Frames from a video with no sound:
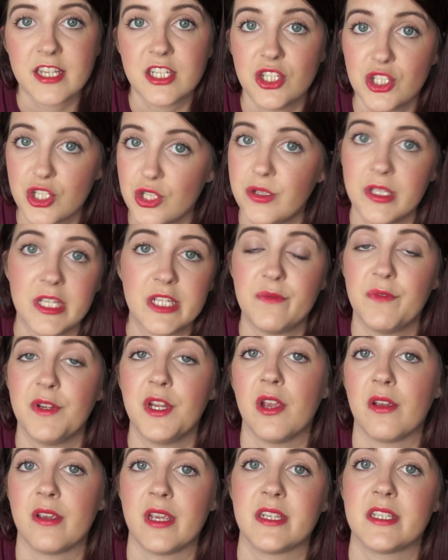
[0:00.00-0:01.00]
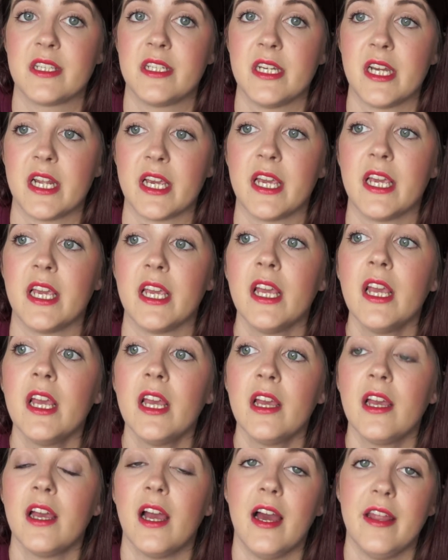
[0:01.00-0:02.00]
to do this video yesterday,
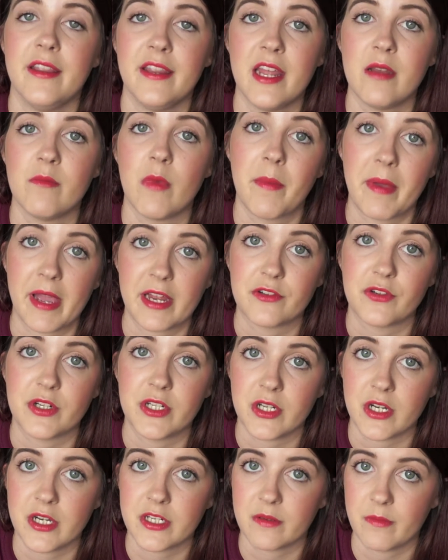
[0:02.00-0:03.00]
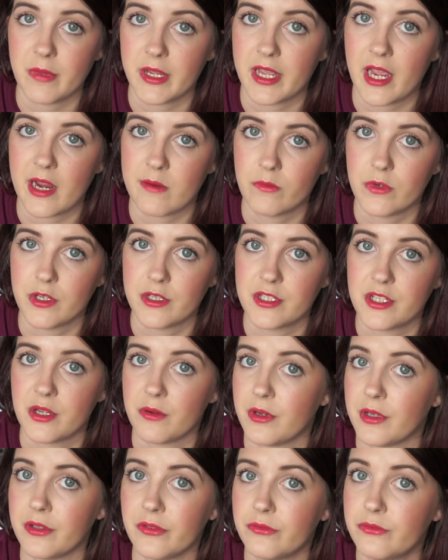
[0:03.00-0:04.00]
and then my battery died on my camera,
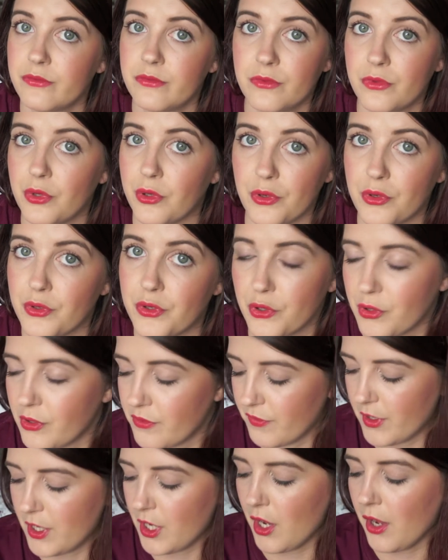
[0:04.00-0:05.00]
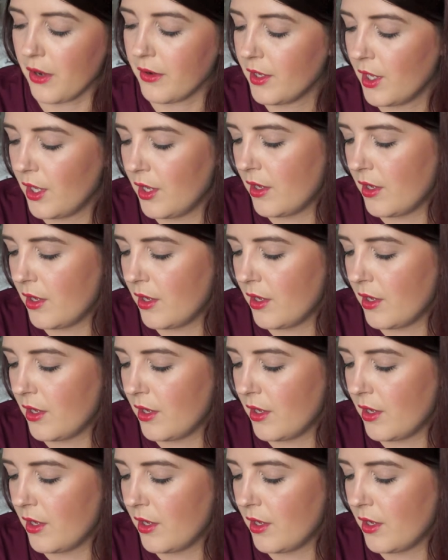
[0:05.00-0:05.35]
so I couldn't do the video.